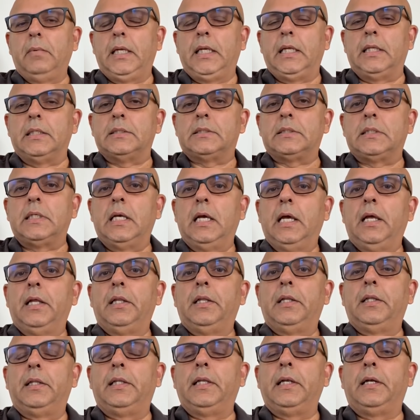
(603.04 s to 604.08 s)
means
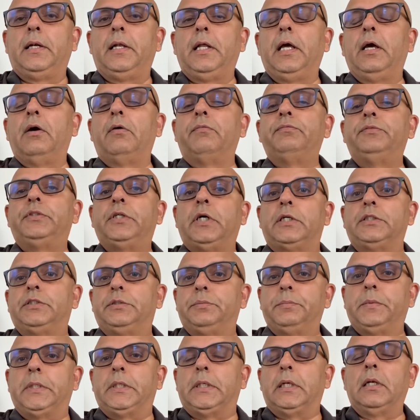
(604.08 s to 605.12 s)
the day of
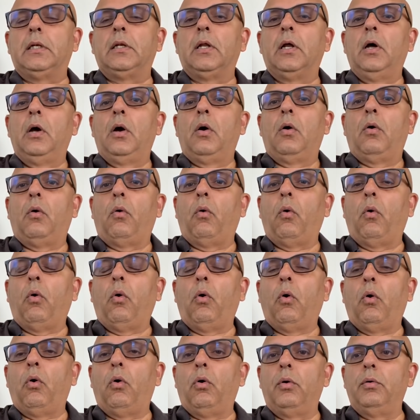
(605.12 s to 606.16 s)
judgment
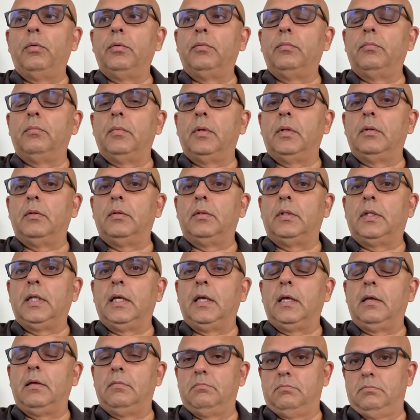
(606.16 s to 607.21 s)
or
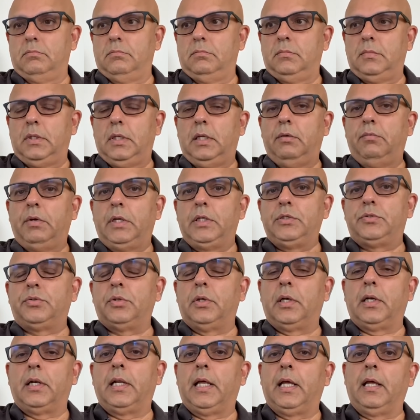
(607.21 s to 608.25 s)
the
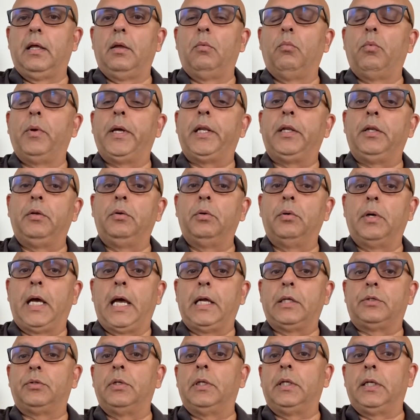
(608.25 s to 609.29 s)
eventual day when you
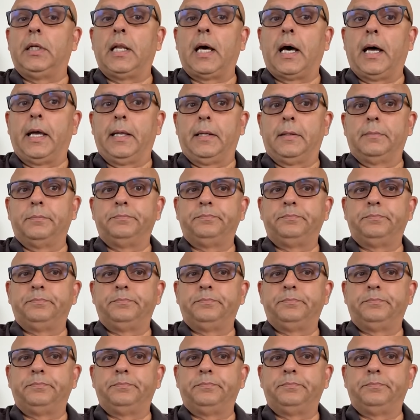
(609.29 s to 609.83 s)
actually die.